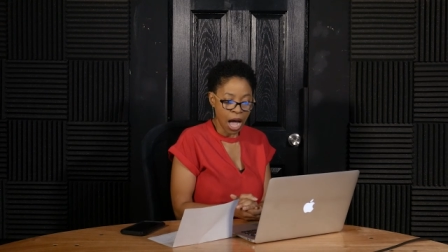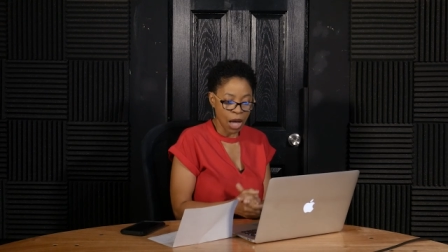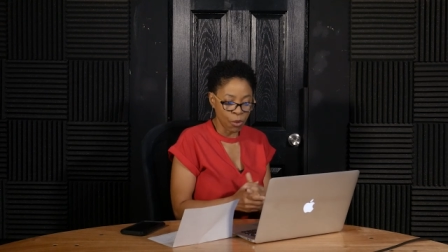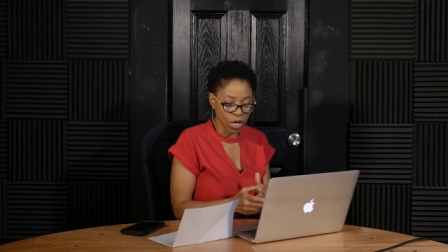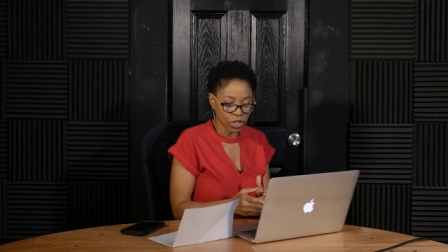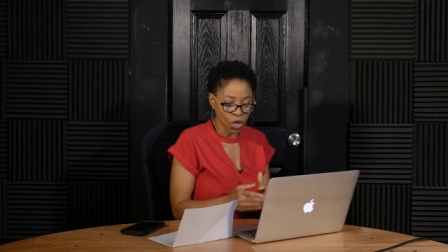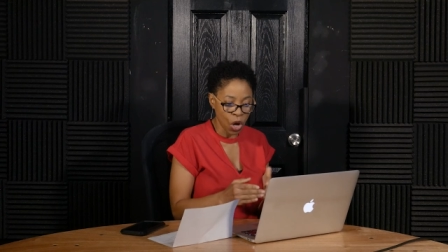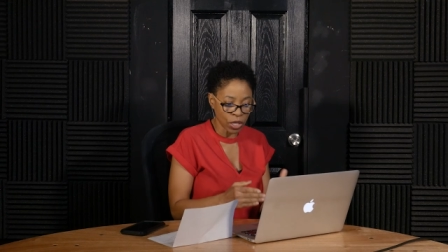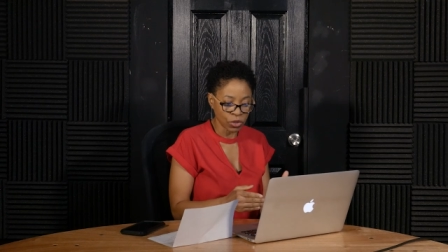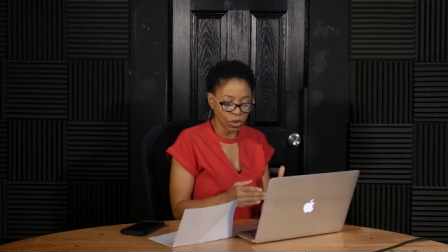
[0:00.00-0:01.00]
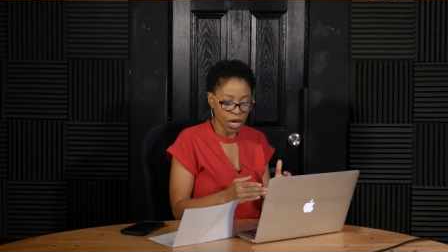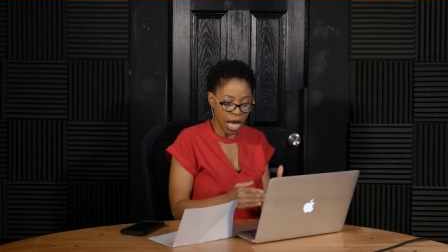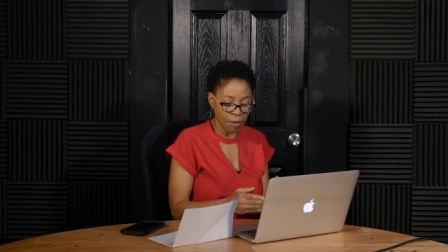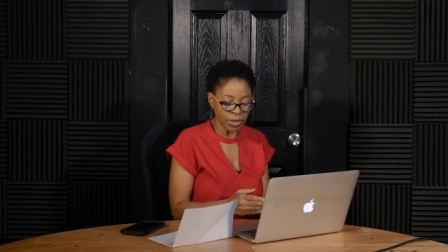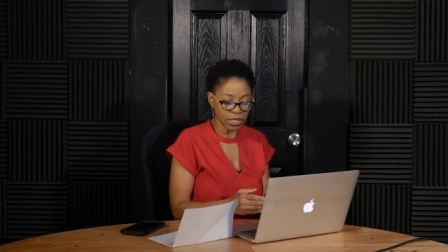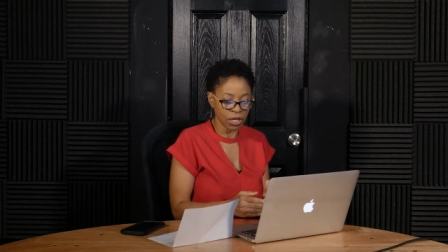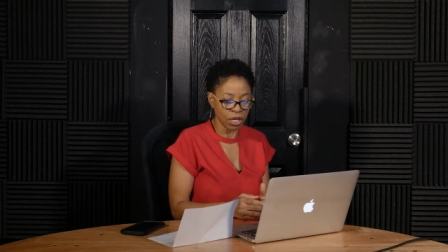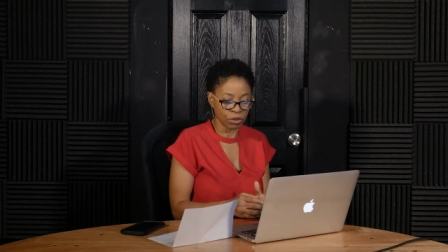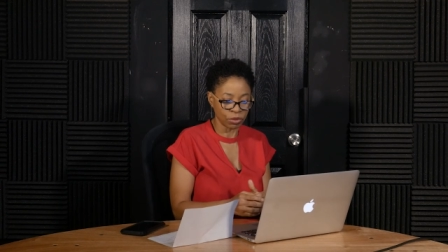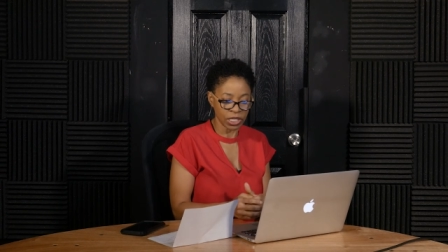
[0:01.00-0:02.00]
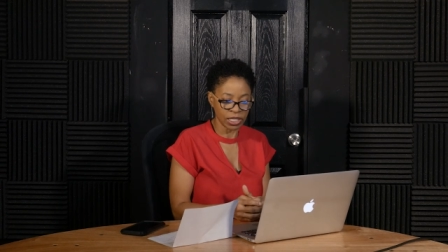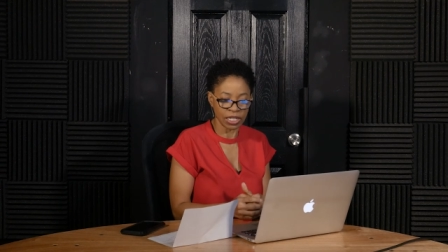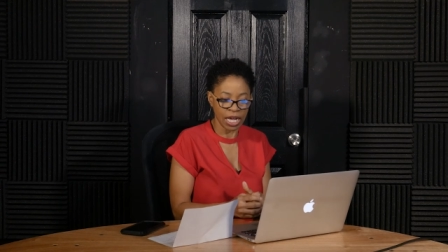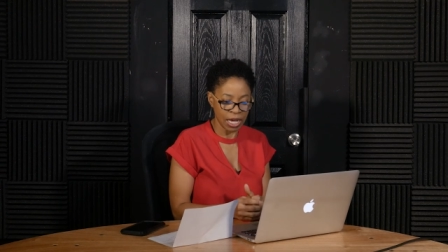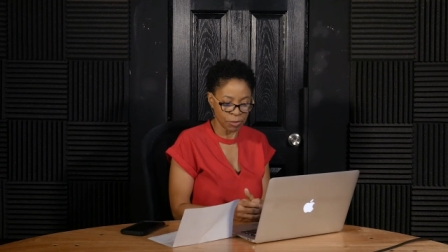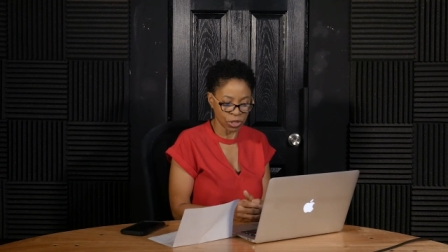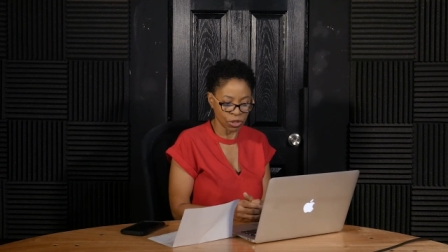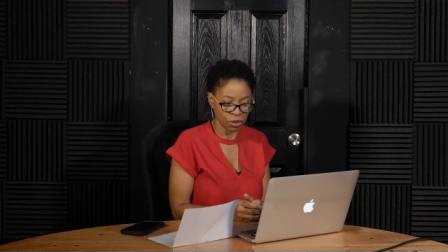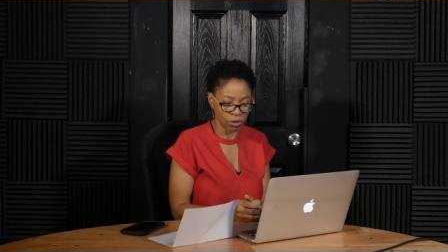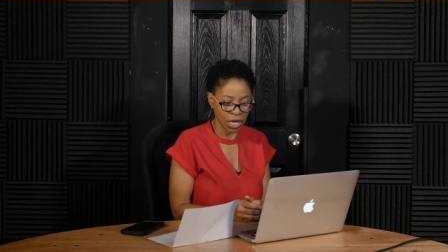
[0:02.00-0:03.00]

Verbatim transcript: I wanted to also comment on a recent episode.